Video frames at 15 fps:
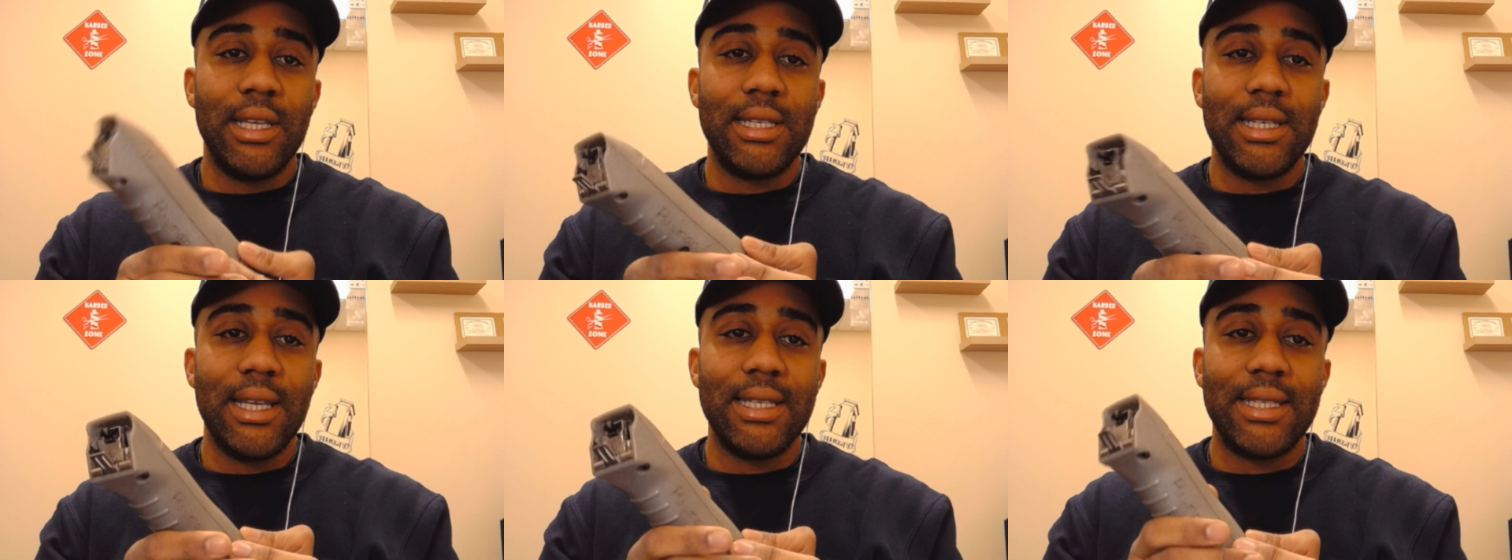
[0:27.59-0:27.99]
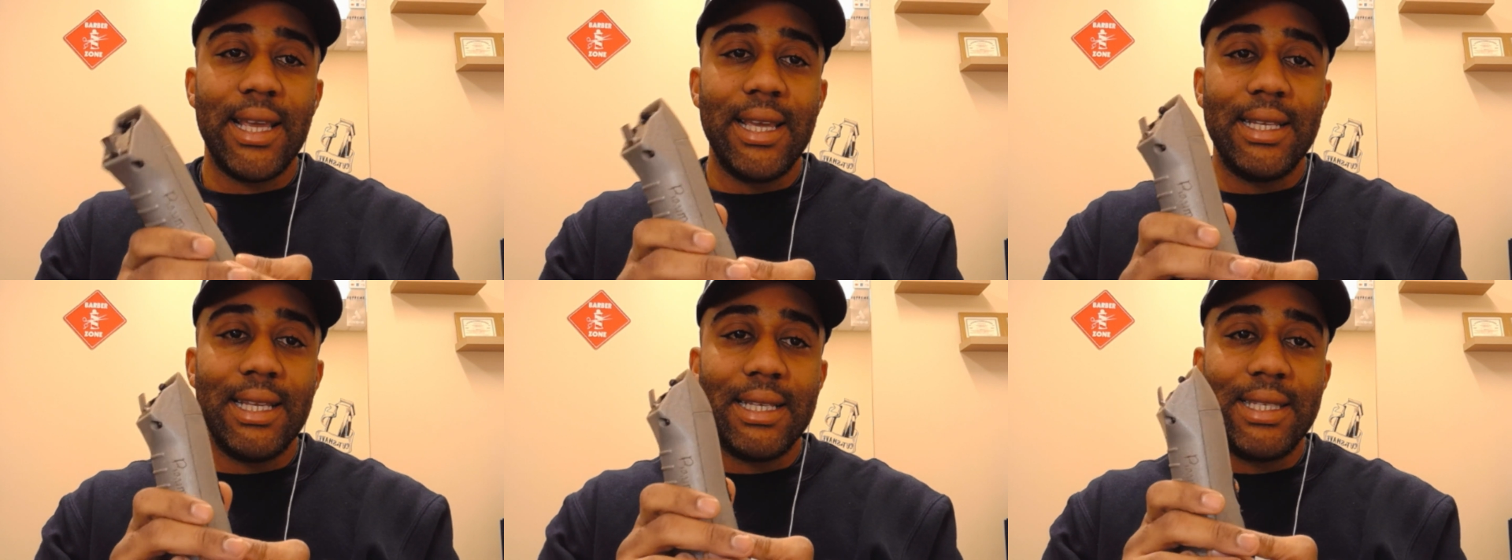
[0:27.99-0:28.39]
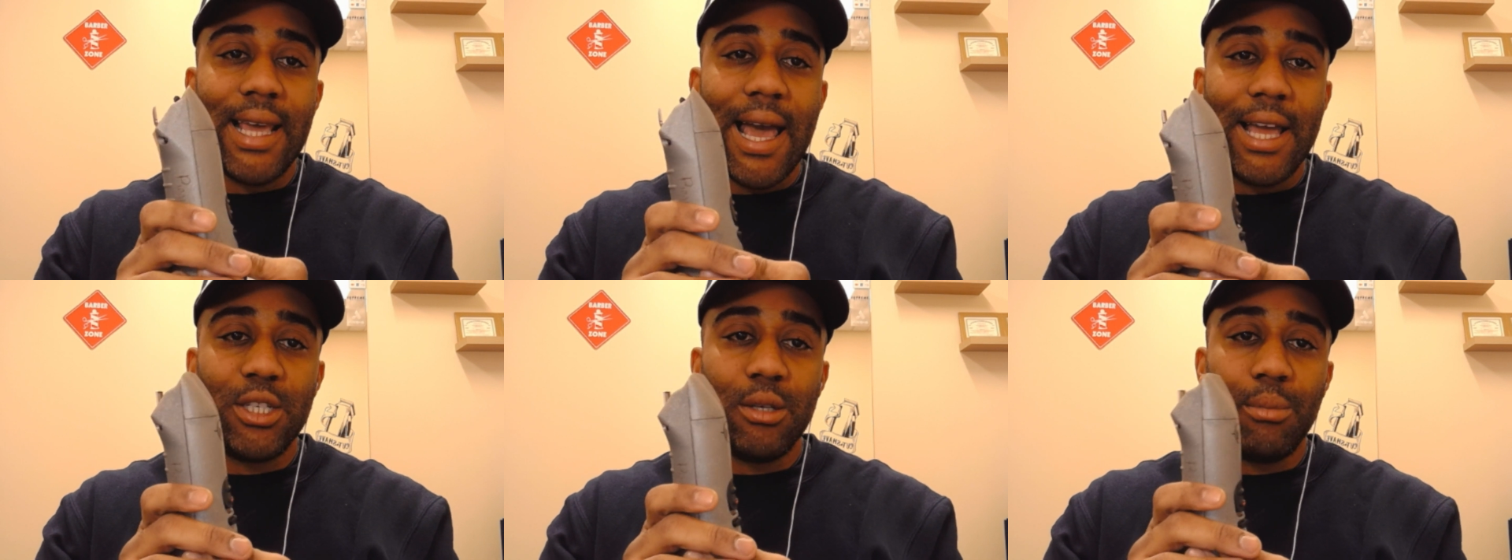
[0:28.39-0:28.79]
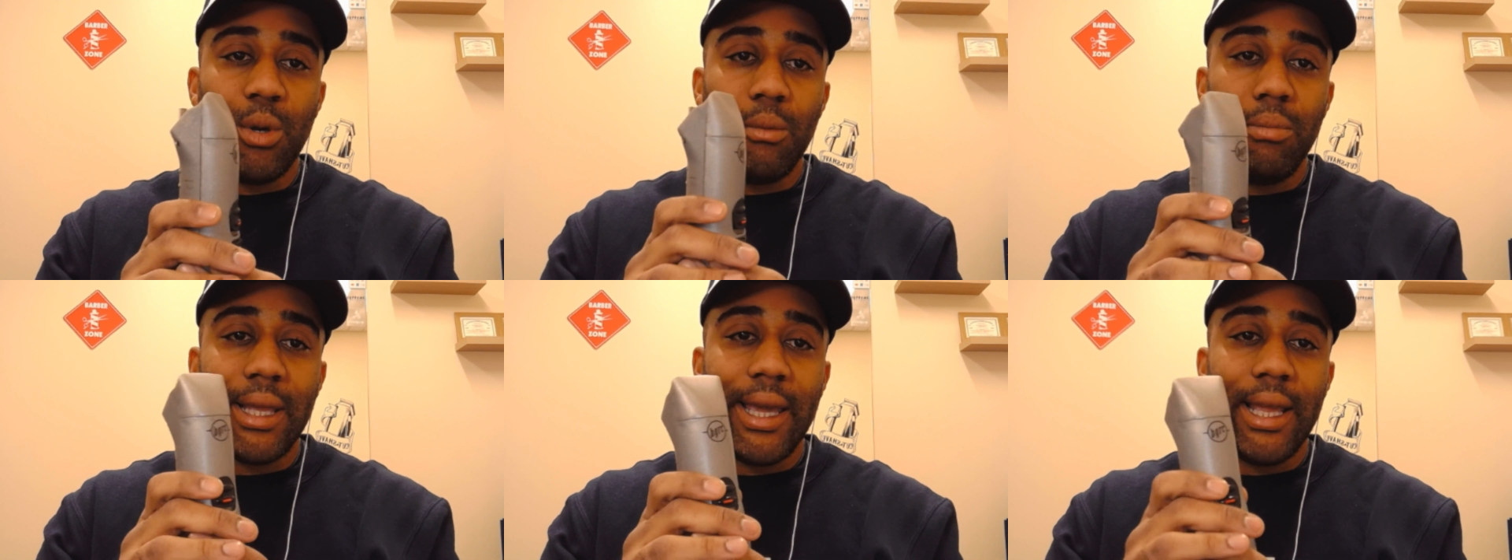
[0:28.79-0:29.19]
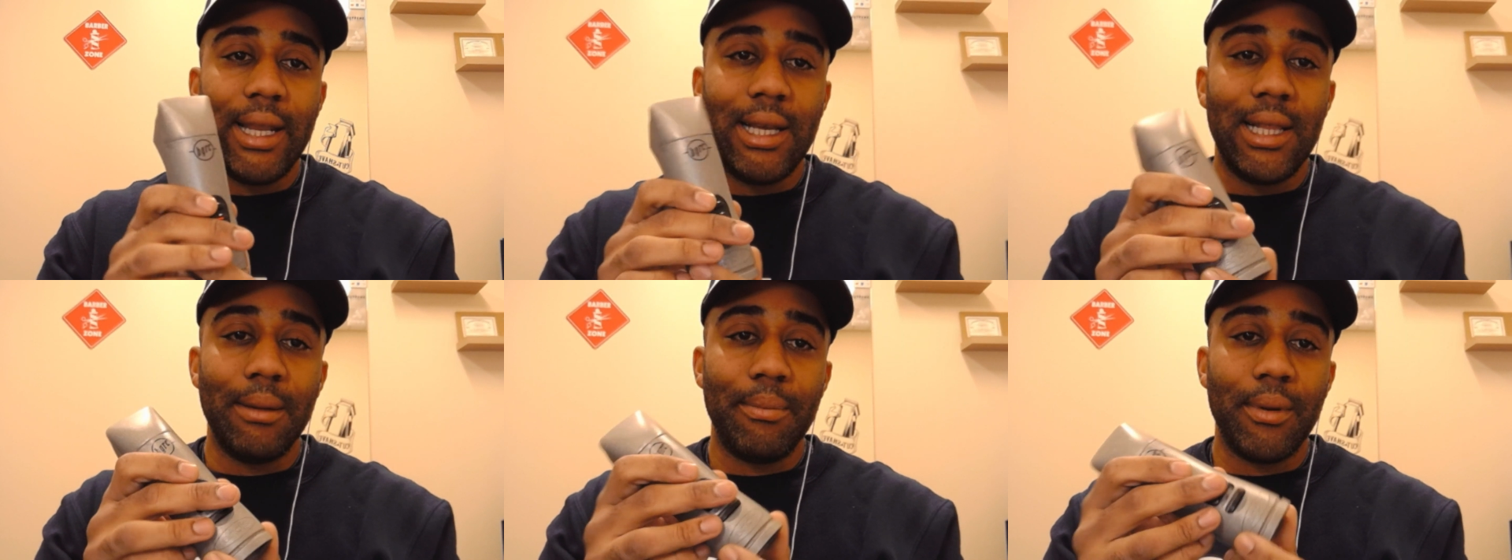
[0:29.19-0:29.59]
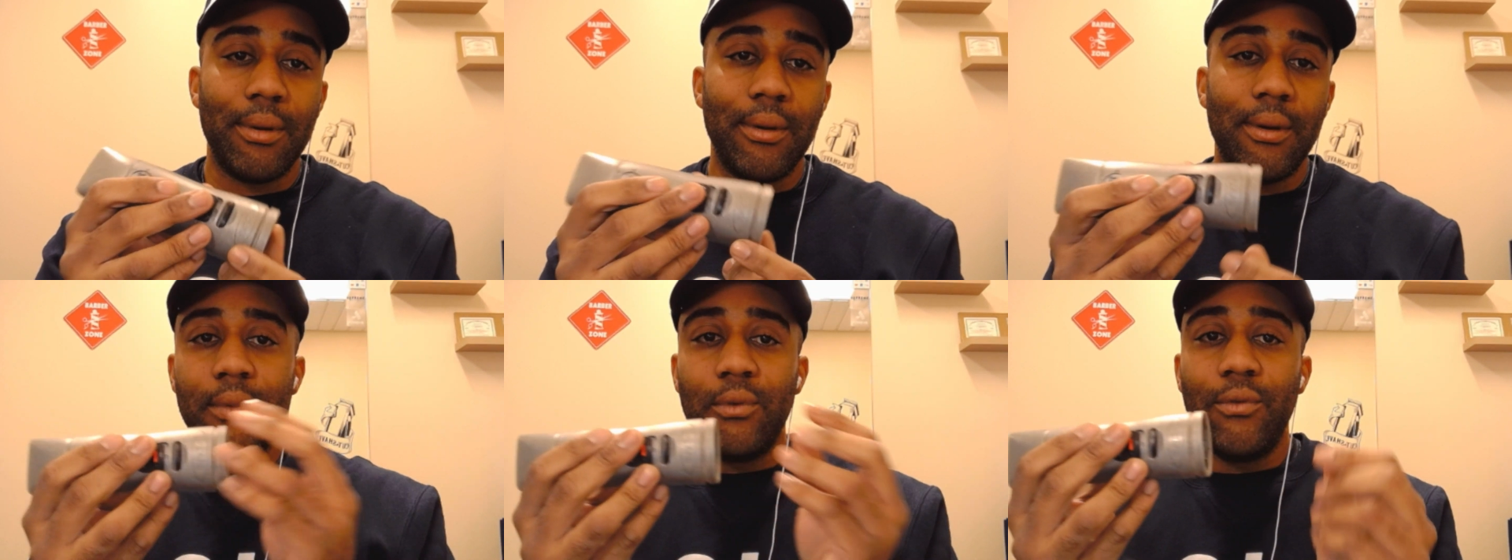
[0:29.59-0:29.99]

This is a detachable blade clipper.